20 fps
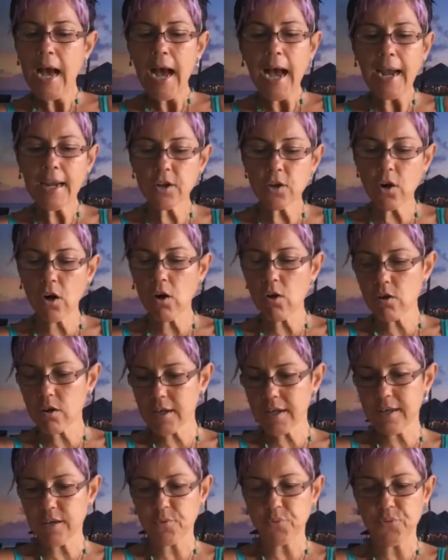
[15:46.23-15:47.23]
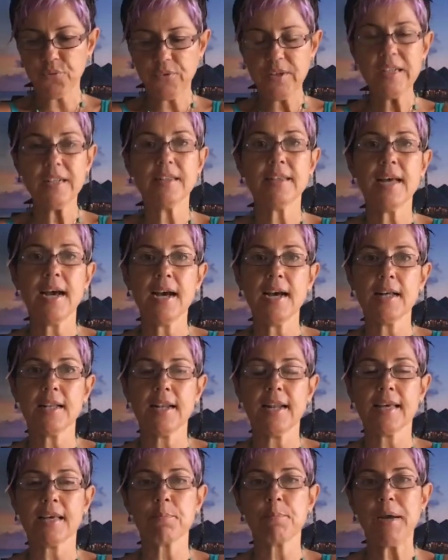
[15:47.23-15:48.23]
I no longer feel that,
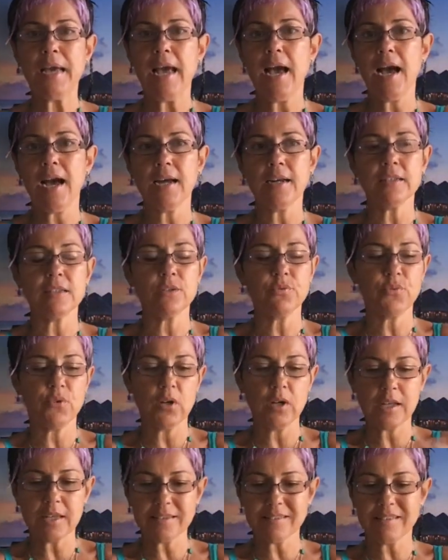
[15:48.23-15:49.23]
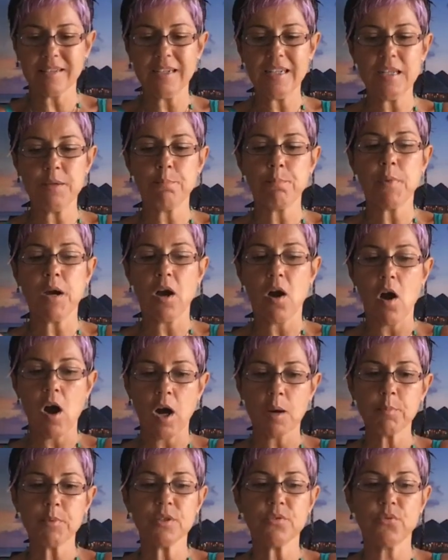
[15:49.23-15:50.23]
like my hand is falling asleep, my
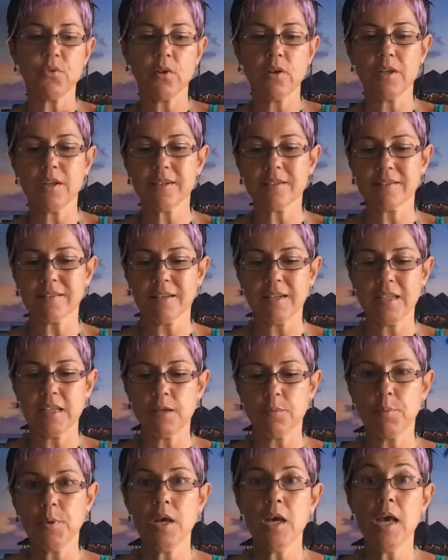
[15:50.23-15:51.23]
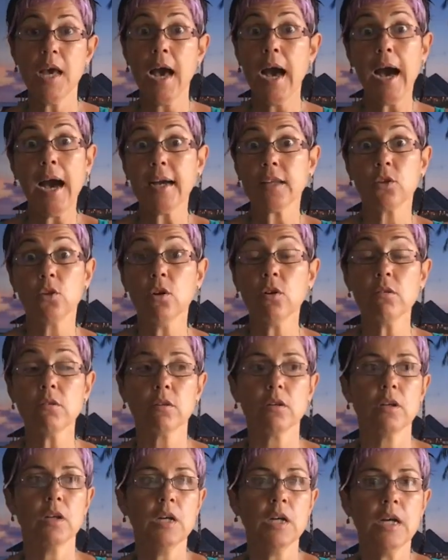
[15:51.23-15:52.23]
arm is falling asleep. I
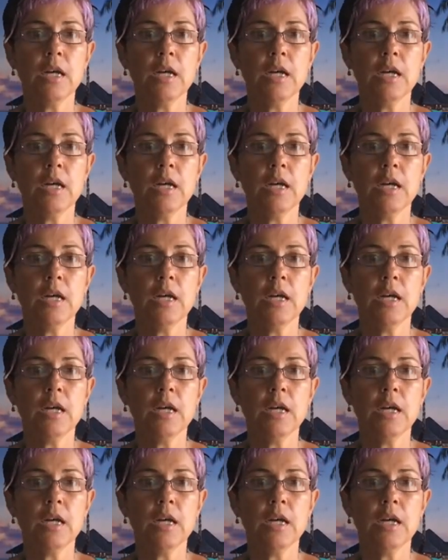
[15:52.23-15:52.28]
don't.